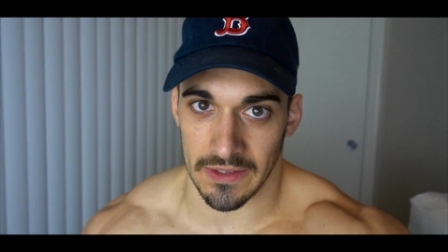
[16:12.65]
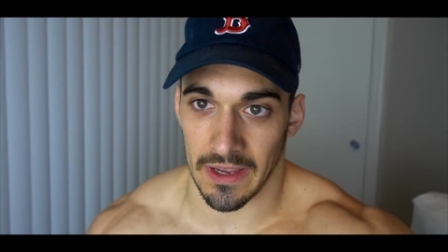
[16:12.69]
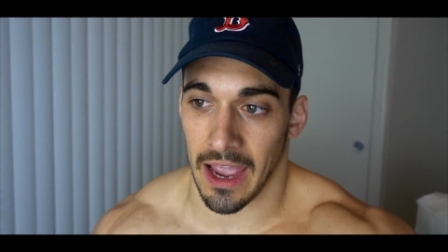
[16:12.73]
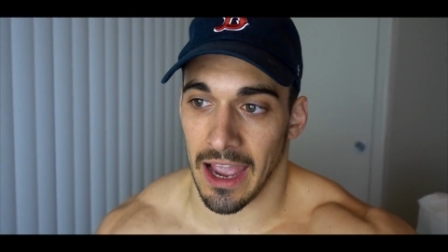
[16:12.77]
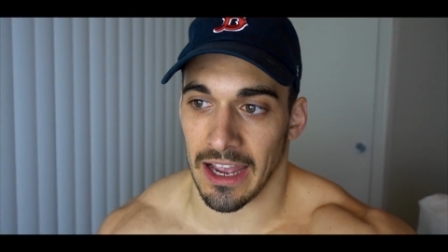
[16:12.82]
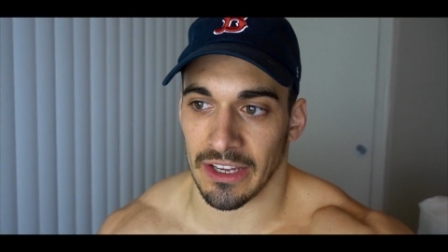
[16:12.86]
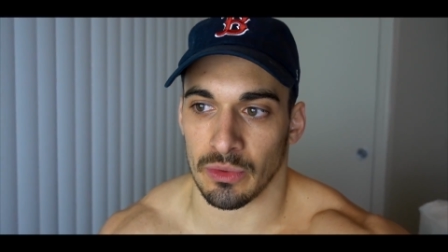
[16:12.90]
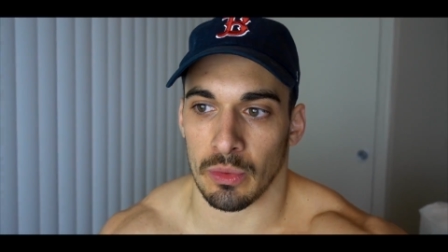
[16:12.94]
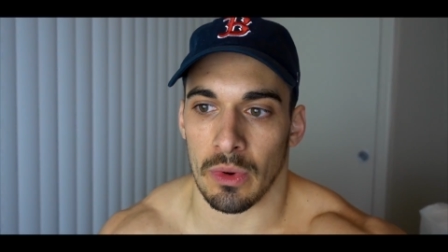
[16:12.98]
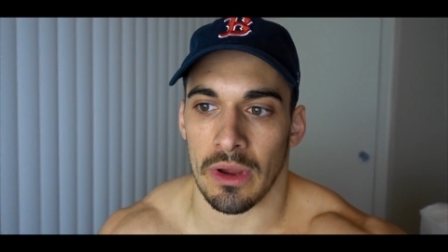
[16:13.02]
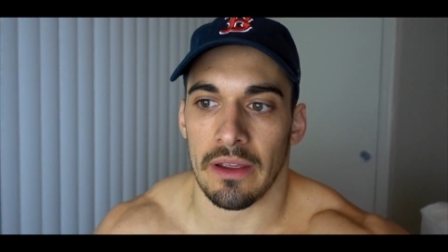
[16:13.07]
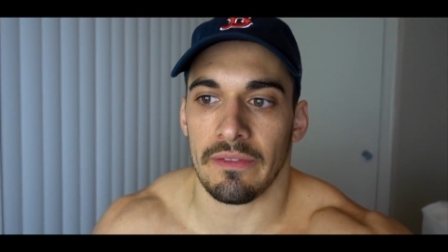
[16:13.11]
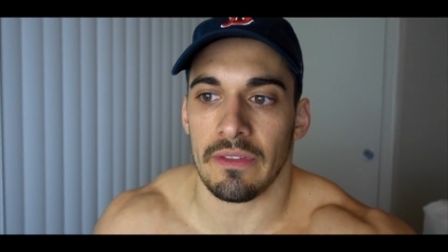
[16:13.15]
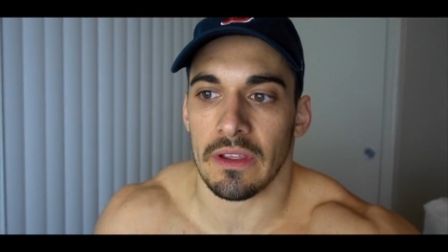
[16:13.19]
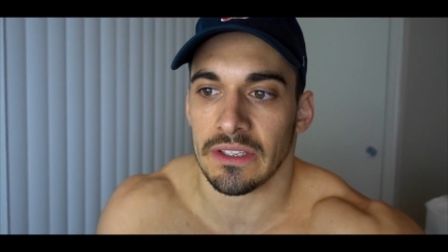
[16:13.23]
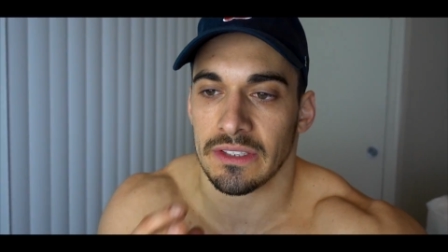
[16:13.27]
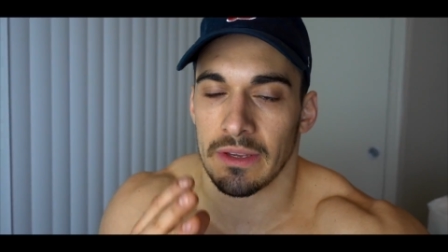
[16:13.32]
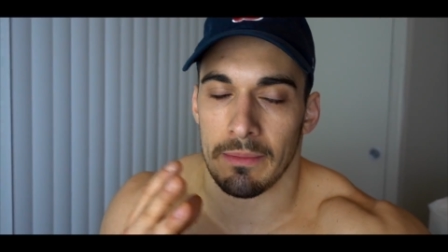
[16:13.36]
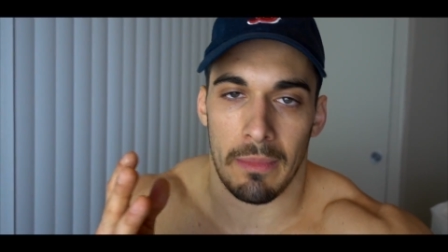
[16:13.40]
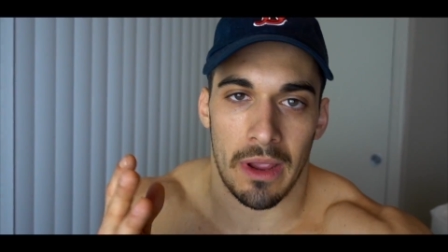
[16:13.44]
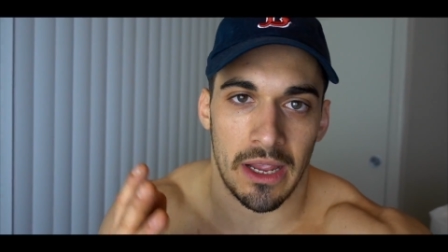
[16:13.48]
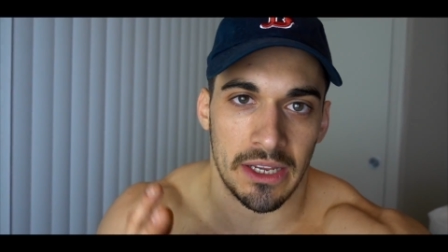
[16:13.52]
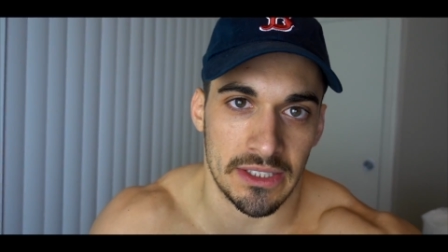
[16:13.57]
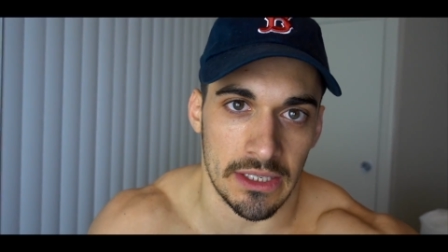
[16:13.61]
Guys, we have these
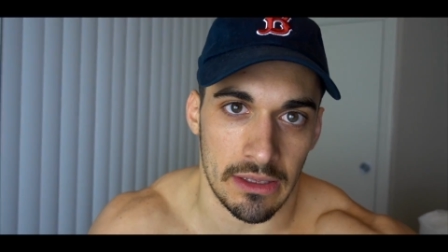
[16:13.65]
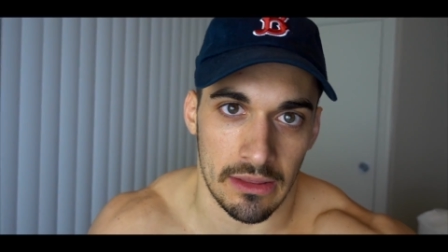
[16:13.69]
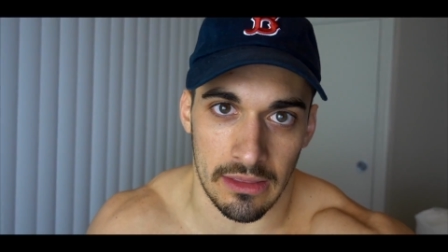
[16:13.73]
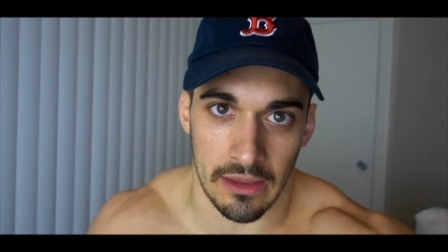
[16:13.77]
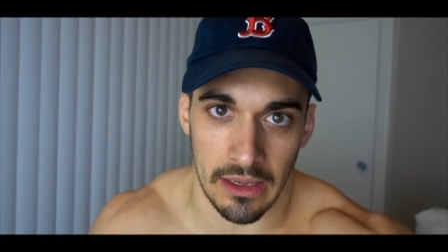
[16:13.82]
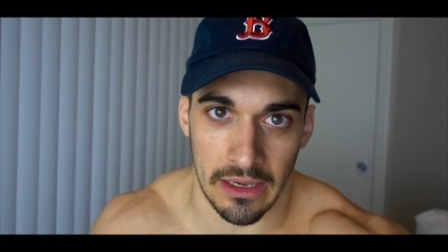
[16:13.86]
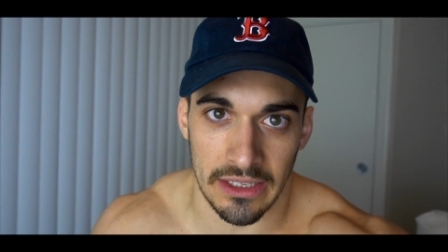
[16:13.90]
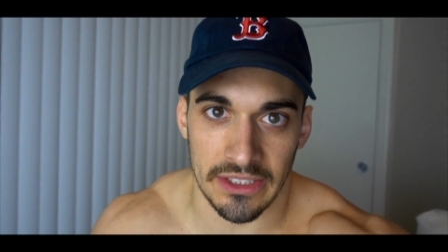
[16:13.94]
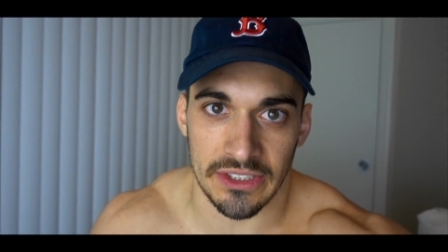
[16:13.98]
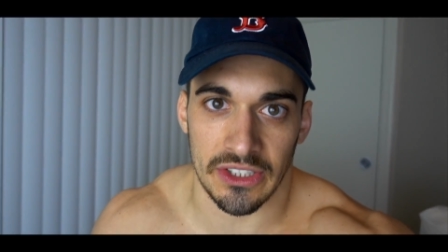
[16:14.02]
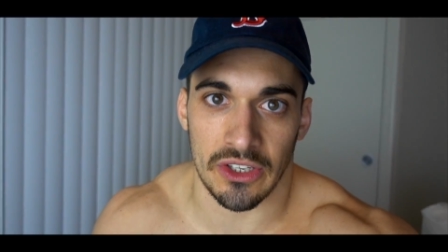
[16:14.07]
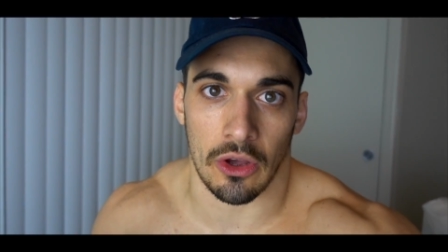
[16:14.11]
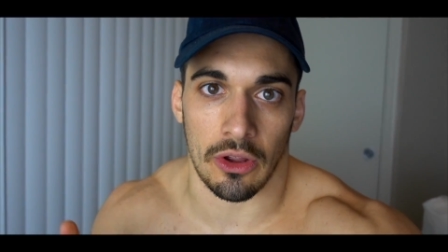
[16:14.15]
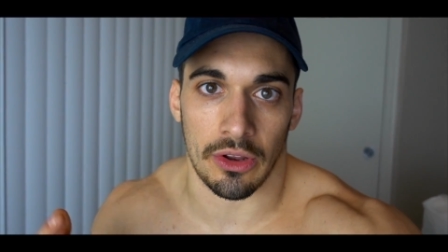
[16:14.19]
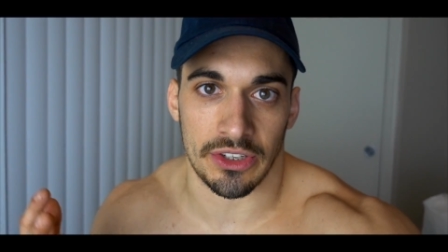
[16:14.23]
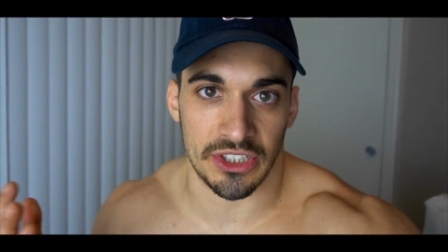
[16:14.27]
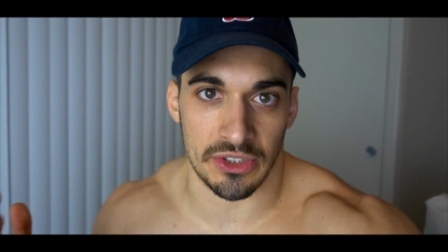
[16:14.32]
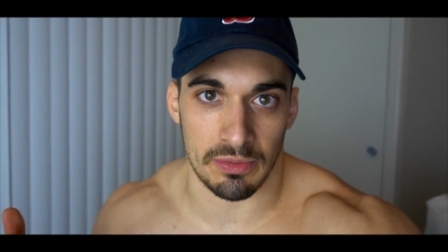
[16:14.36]
amazing things called